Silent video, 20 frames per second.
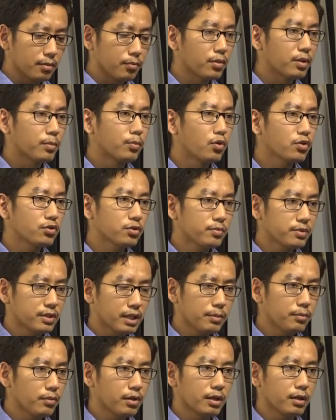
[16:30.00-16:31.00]
But most of the
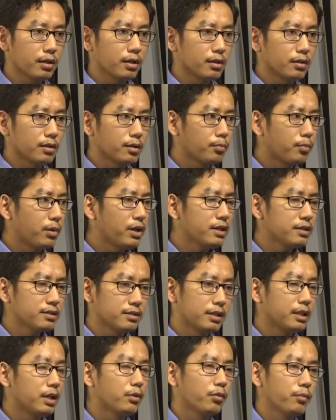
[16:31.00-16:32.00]
time the place
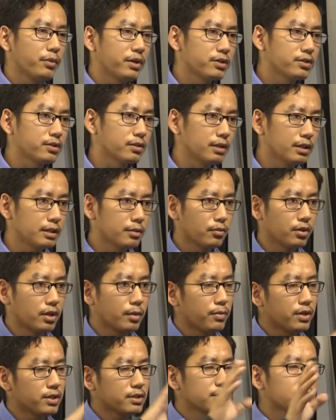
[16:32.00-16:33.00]
they never mention.
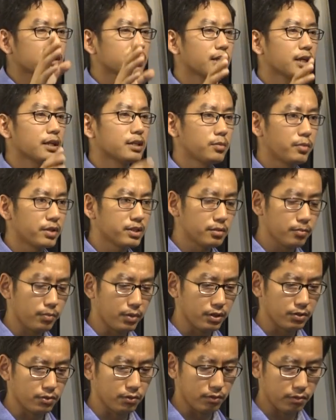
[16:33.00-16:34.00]
They mention just like Tibetan
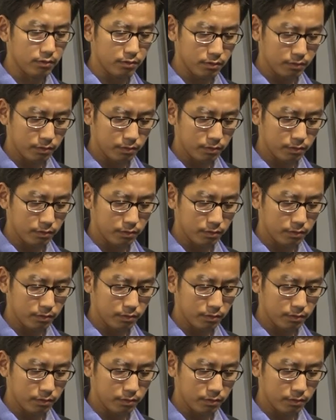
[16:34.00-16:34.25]
Plateau.